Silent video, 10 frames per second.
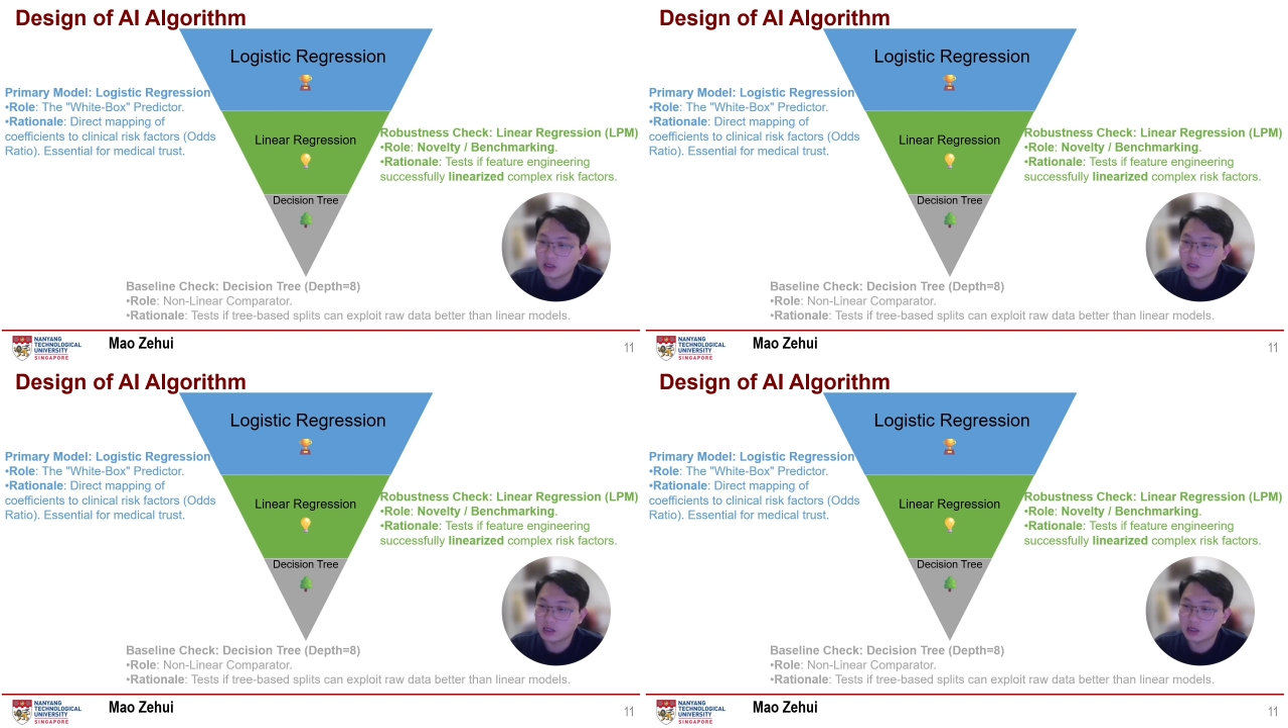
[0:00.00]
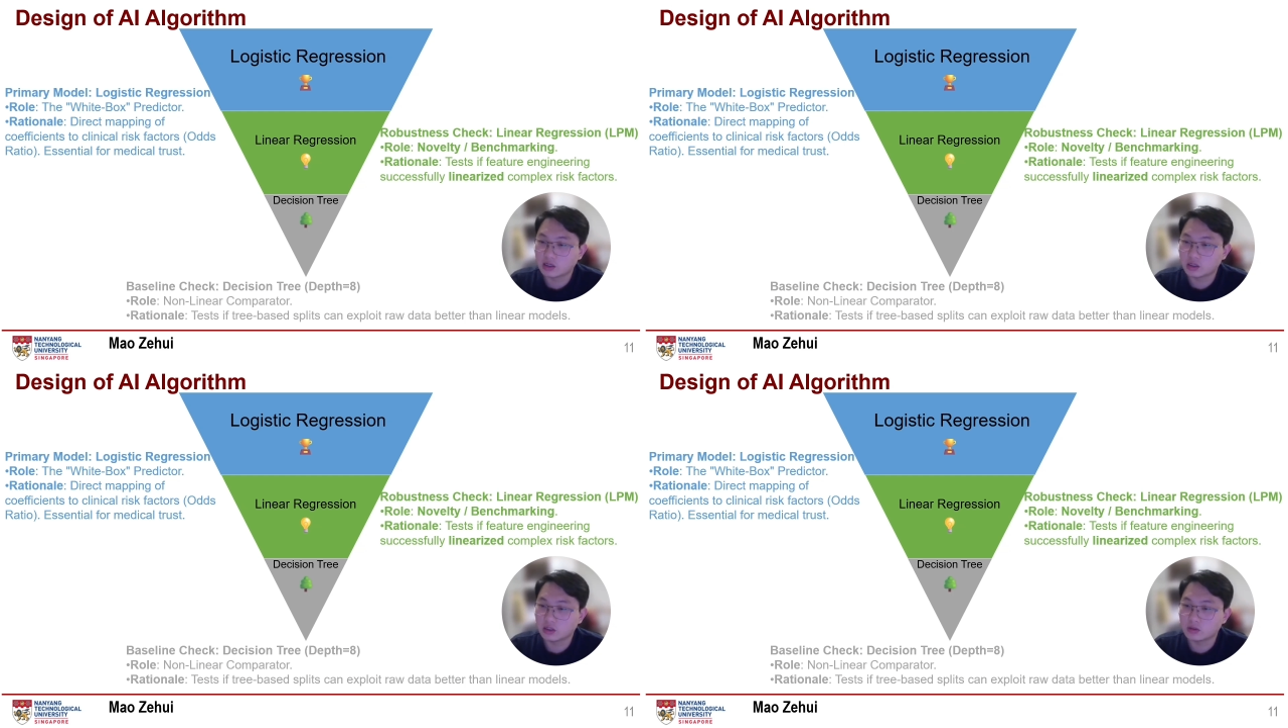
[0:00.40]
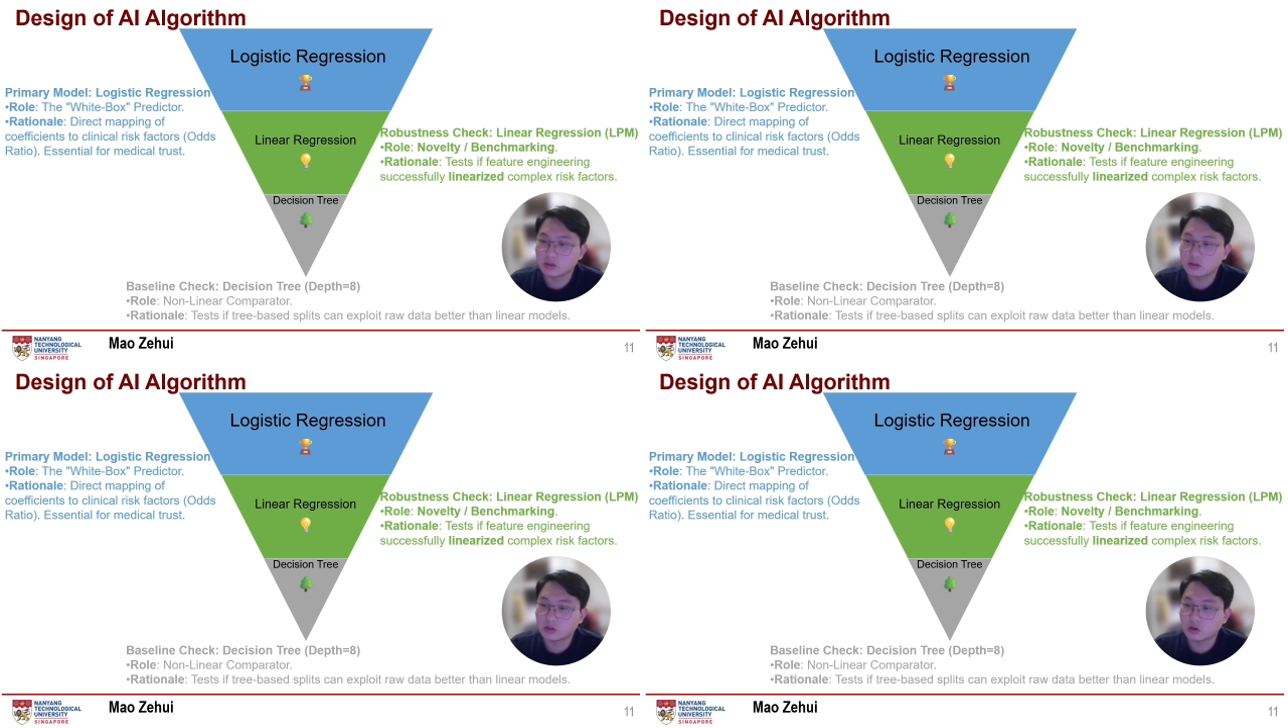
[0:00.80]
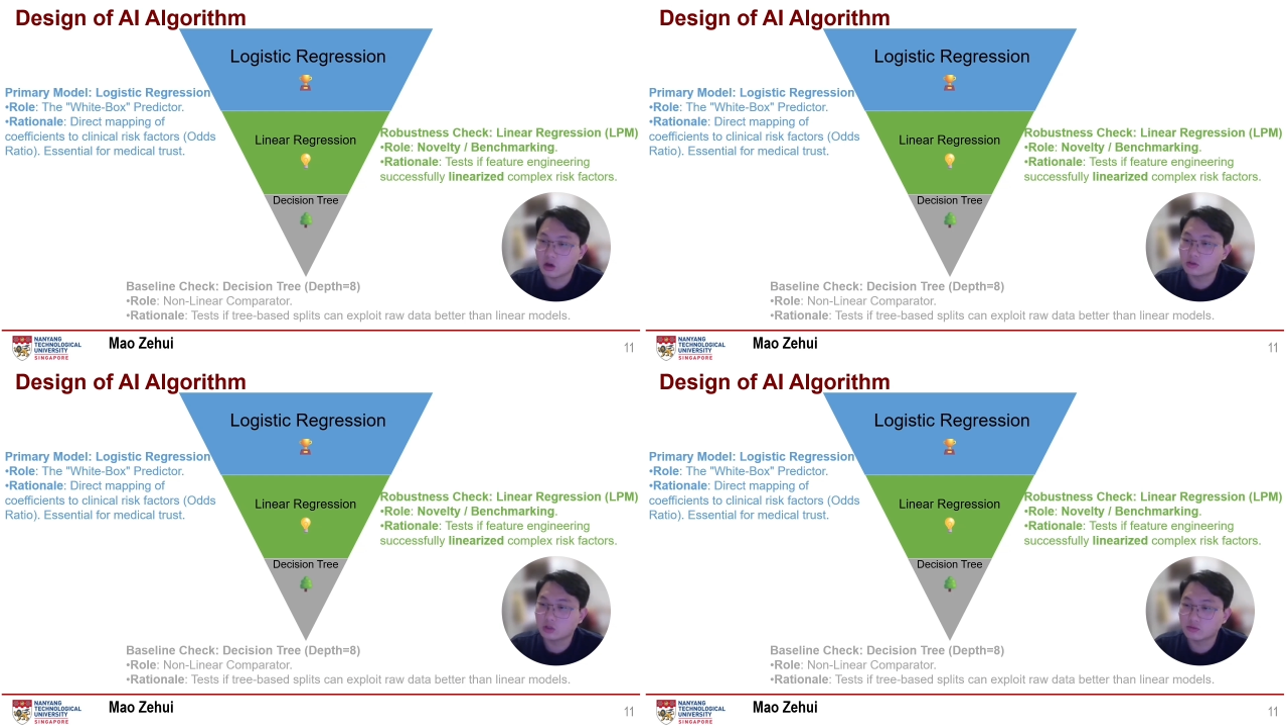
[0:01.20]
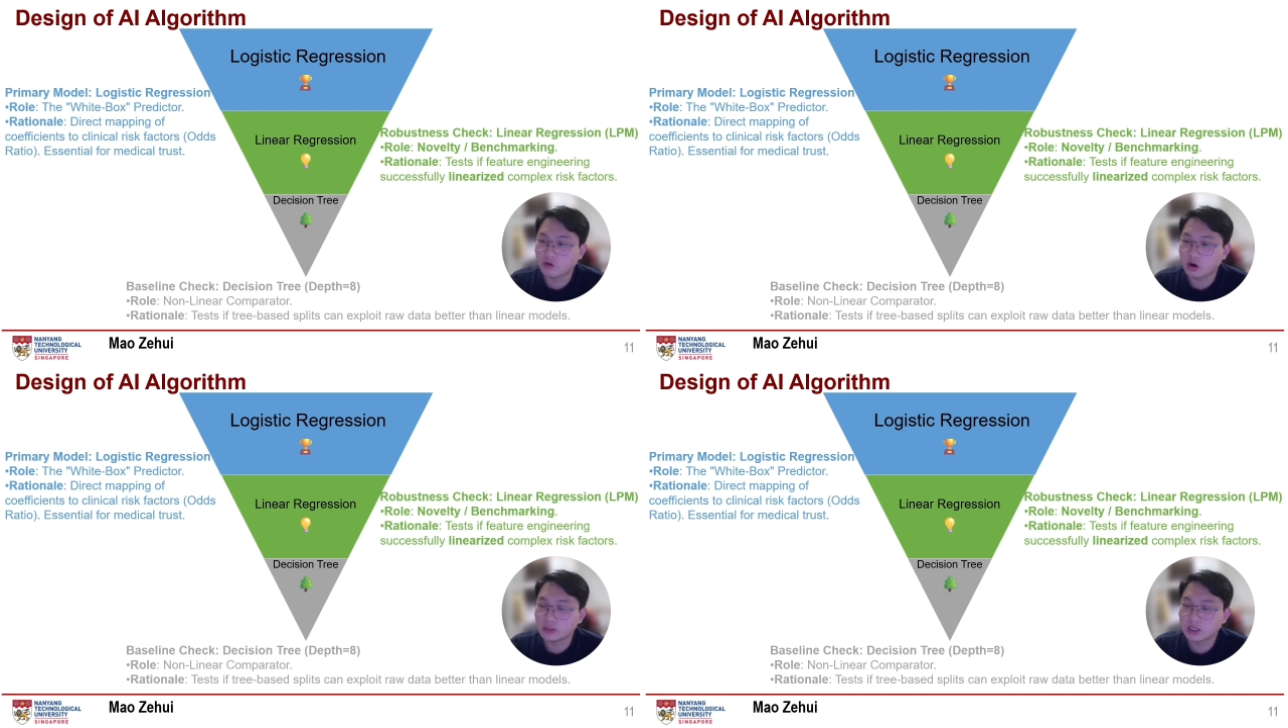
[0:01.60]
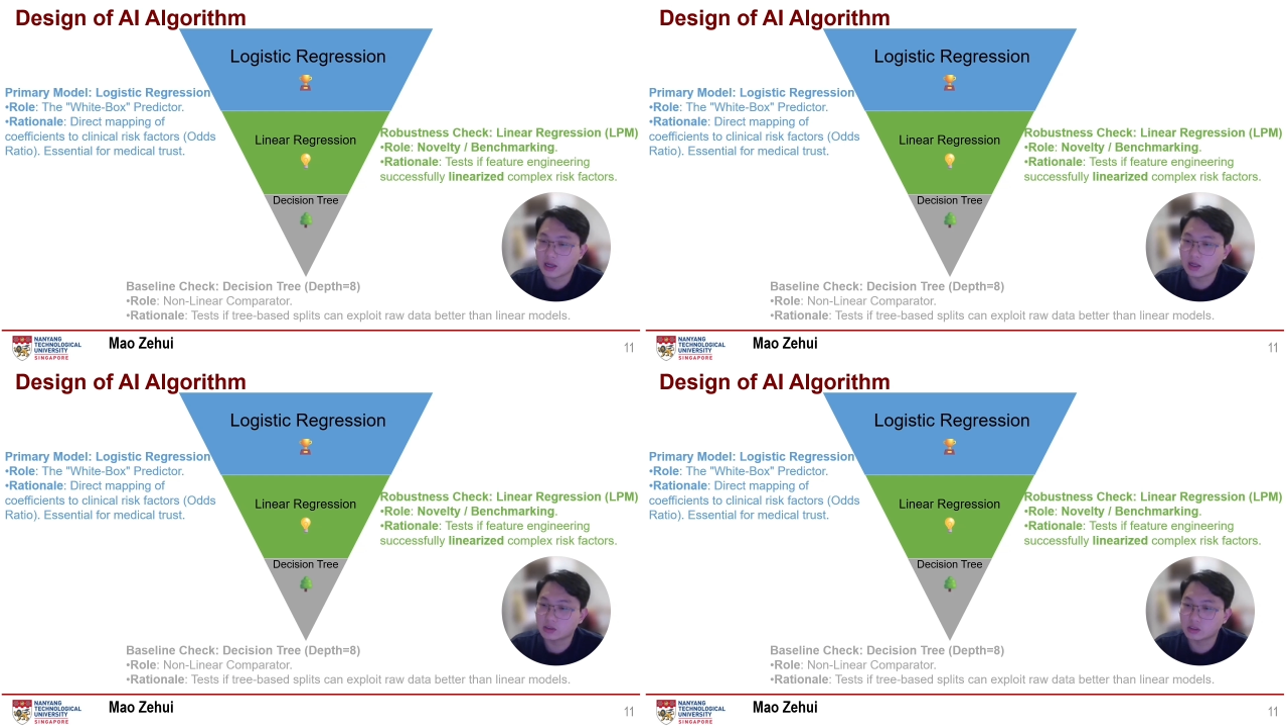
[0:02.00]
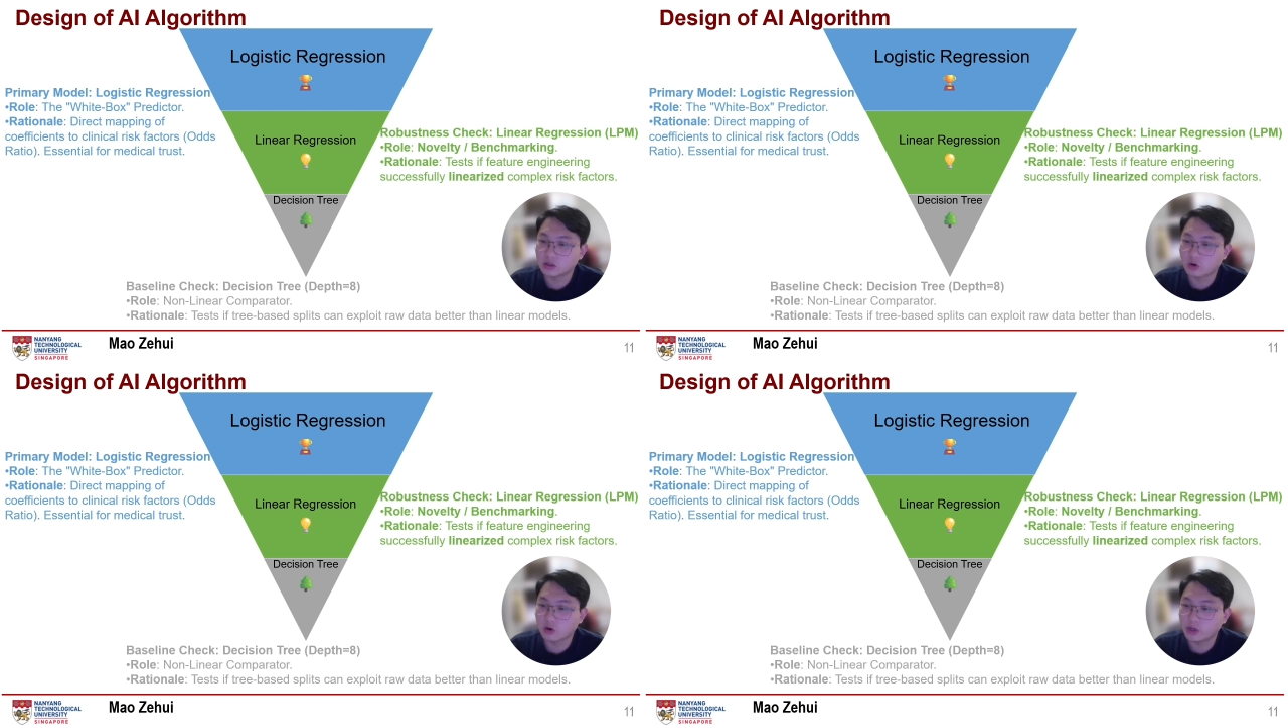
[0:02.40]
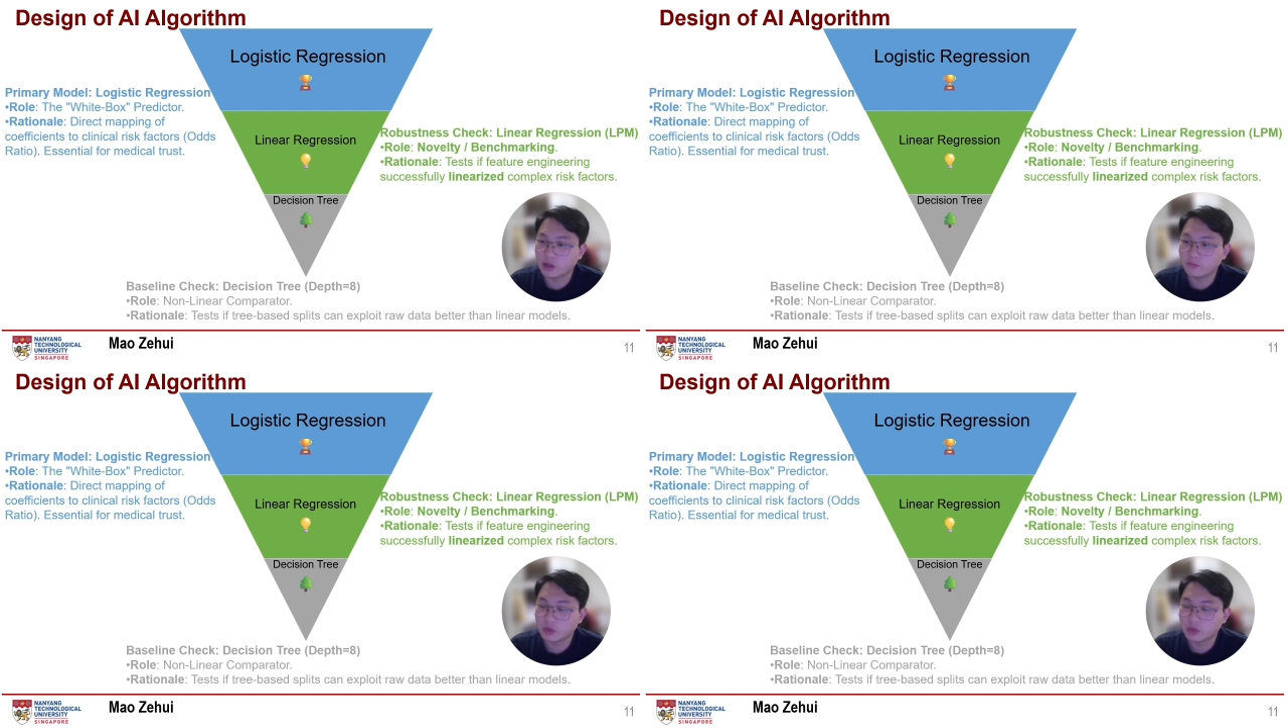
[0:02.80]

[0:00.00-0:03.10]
like log transforms and grouping,